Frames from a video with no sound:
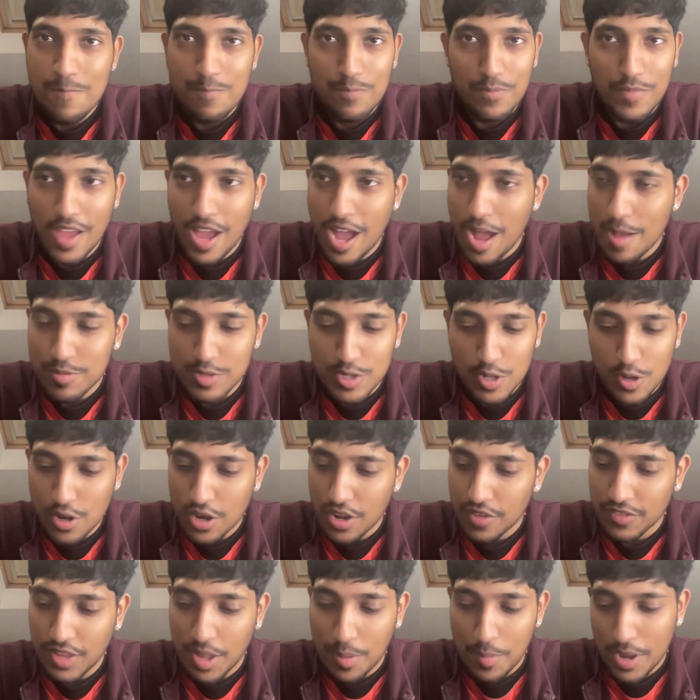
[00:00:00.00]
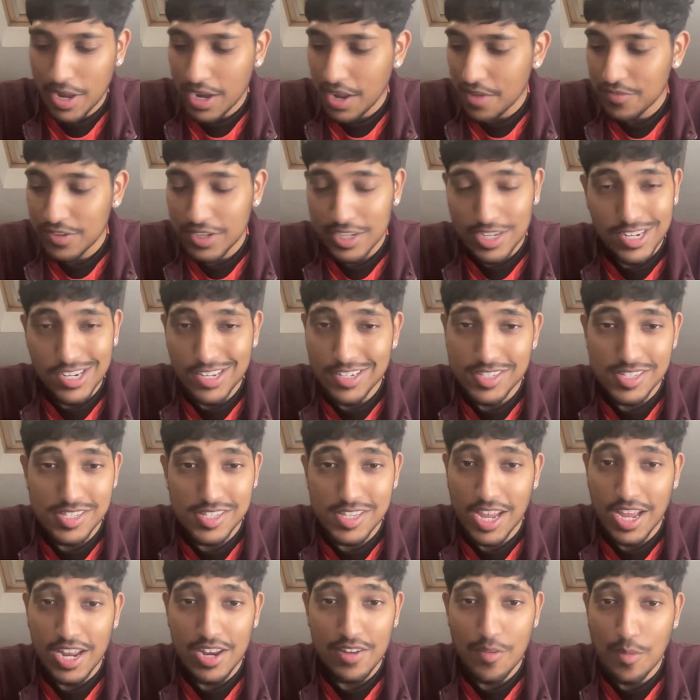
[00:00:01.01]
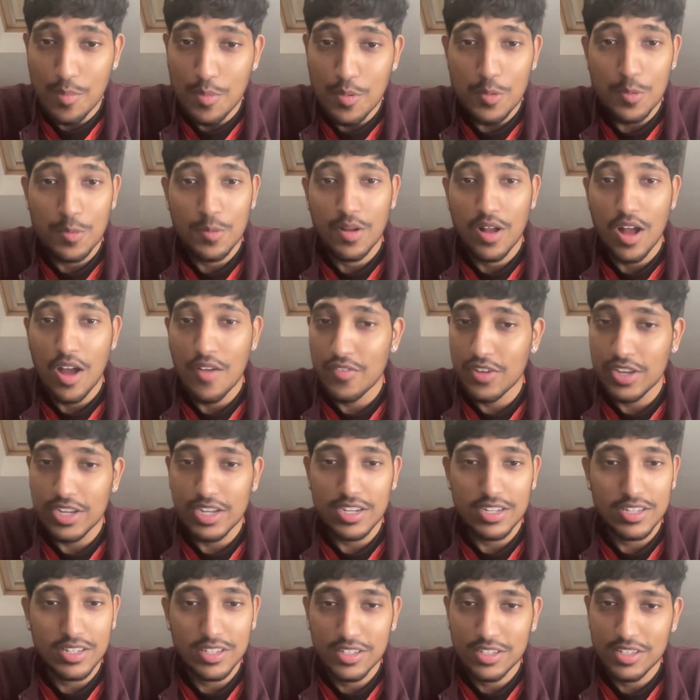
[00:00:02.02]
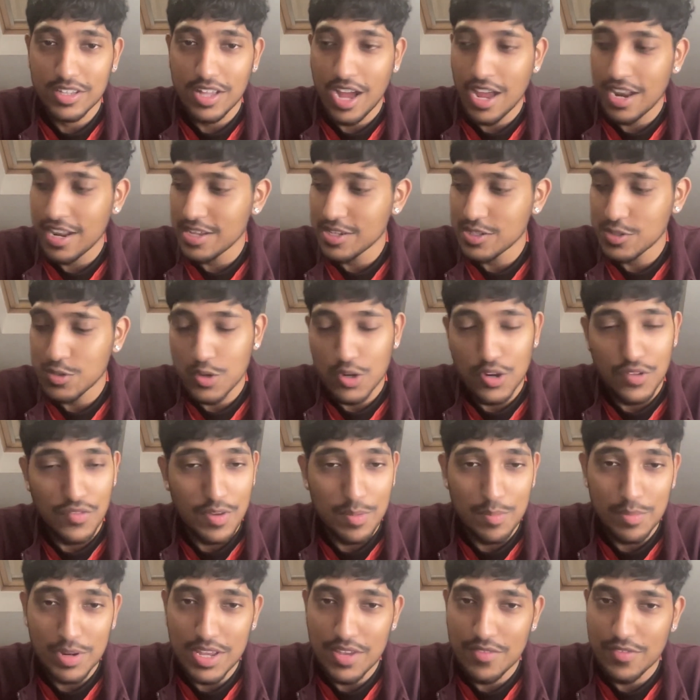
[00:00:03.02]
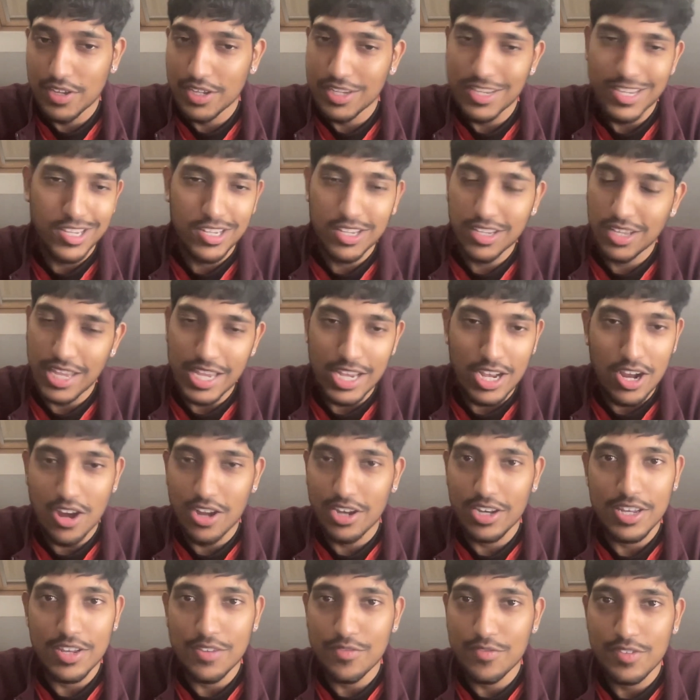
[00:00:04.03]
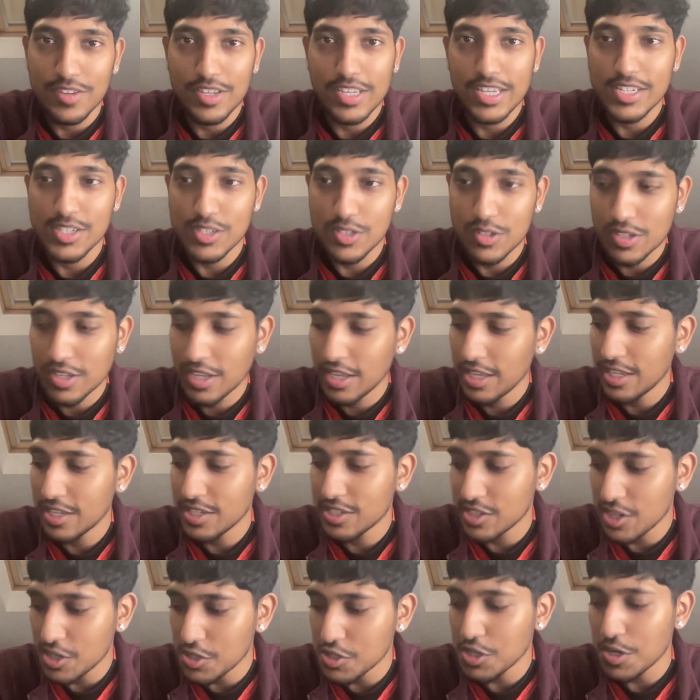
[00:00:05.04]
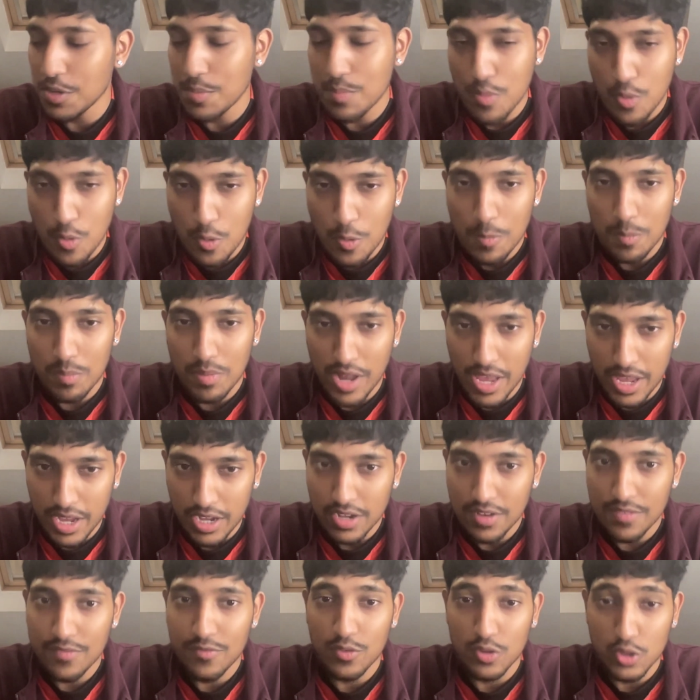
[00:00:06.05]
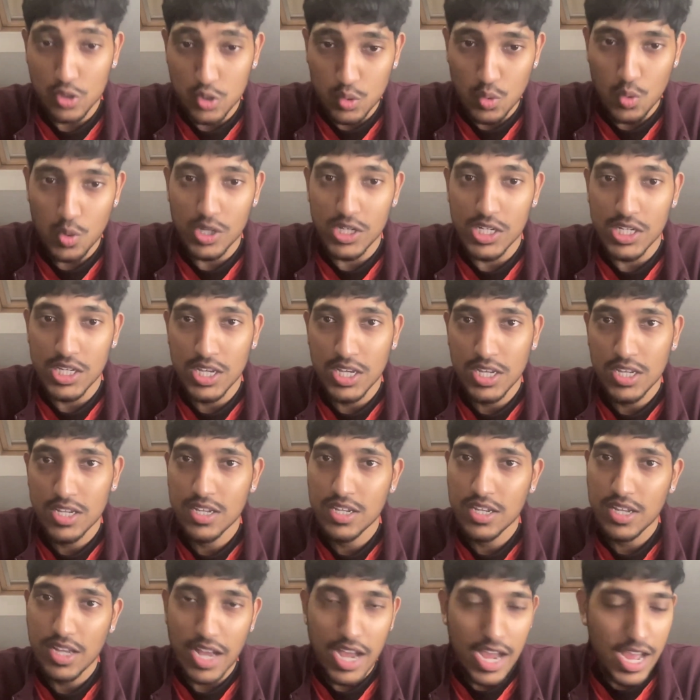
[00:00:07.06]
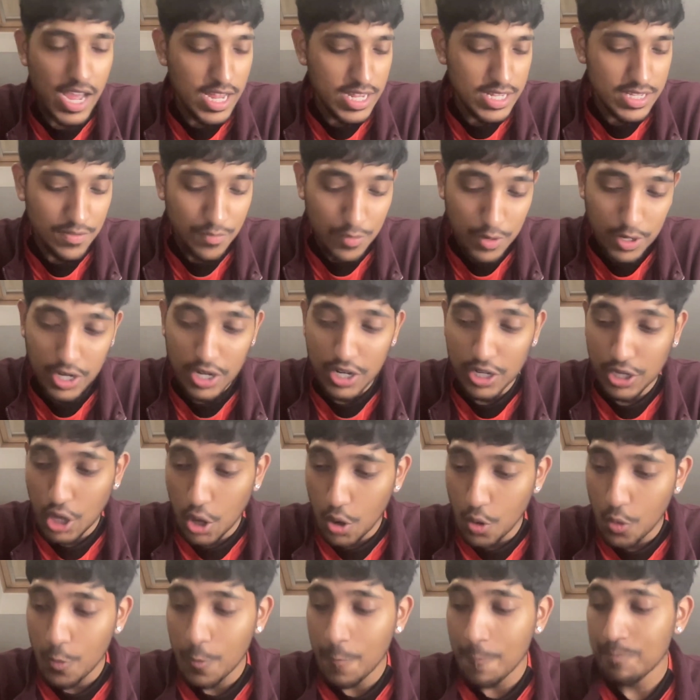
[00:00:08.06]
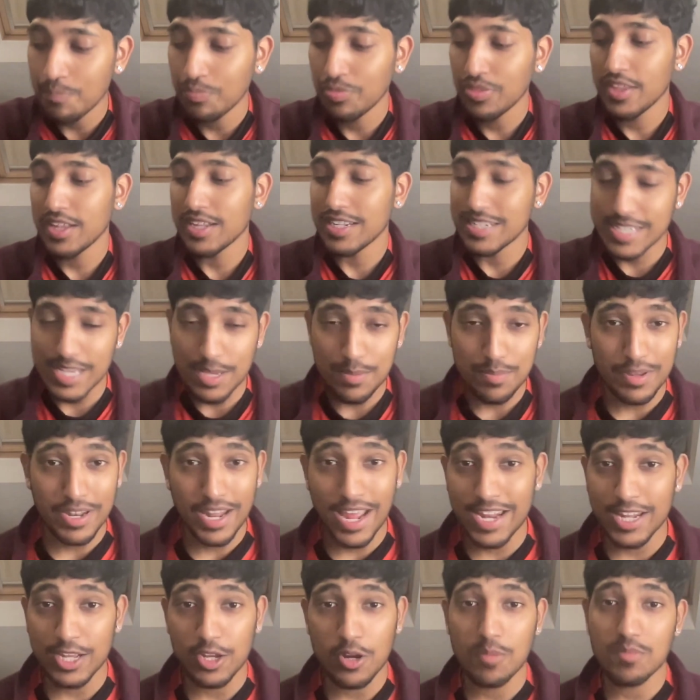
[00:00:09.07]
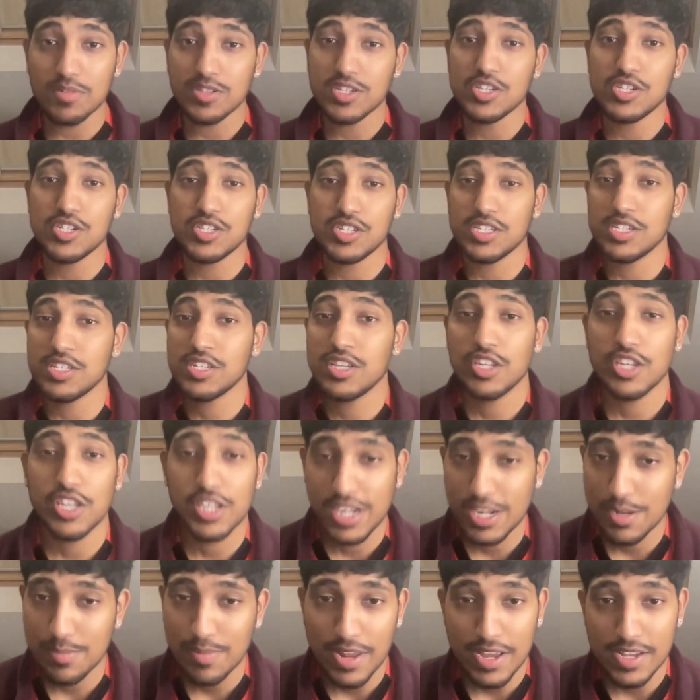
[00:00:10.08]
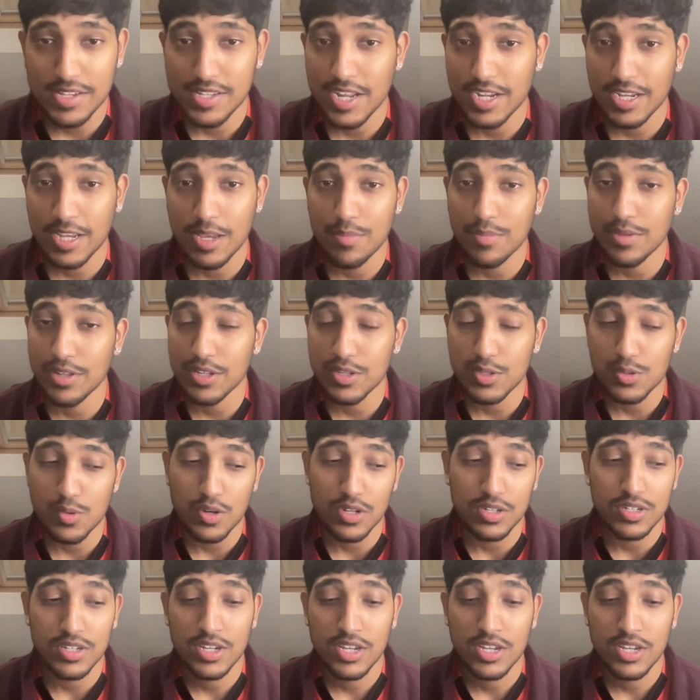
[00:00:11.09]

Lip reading: I absolutely love that man. I think he needs to stay at Liverpool. I think there's talk of him leaving. He can't leave. He's such an important player for the squad. And if we're going to go deep in any competition, you need players like him in the squad.